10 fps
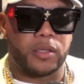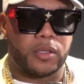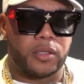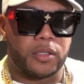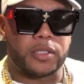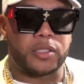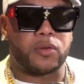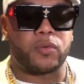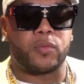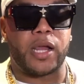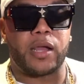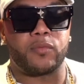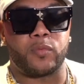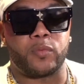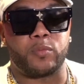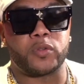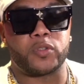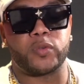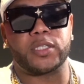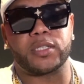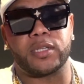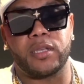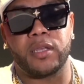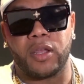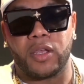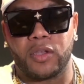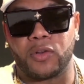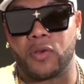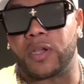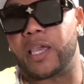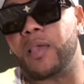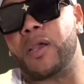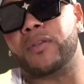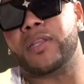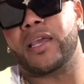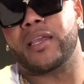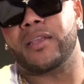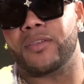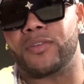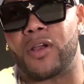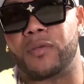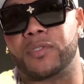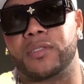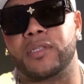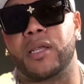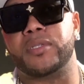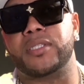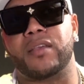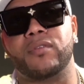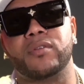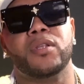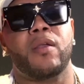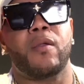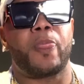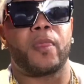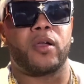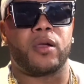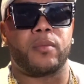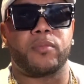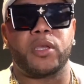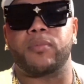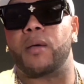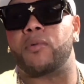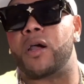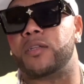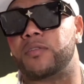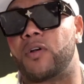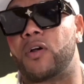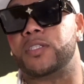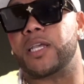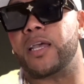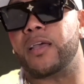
Yeah, so when I most recently, it came out that, I was the #7 hip hop artist of all time.